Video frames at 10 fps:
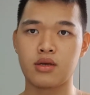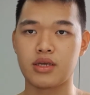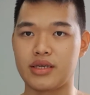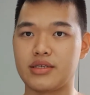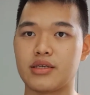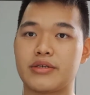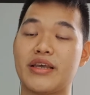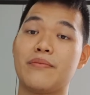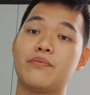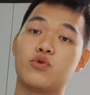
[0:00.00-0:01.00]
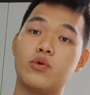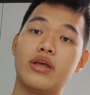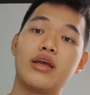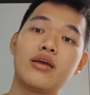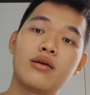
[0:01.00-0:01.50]
He's the same
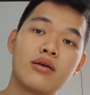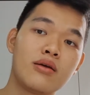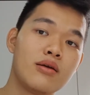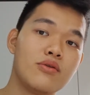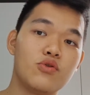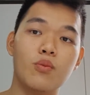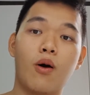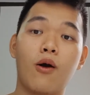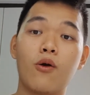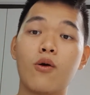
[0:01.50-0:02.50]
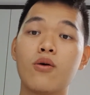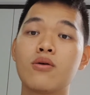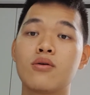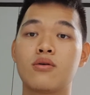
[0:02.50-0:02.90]
today, tomorrow,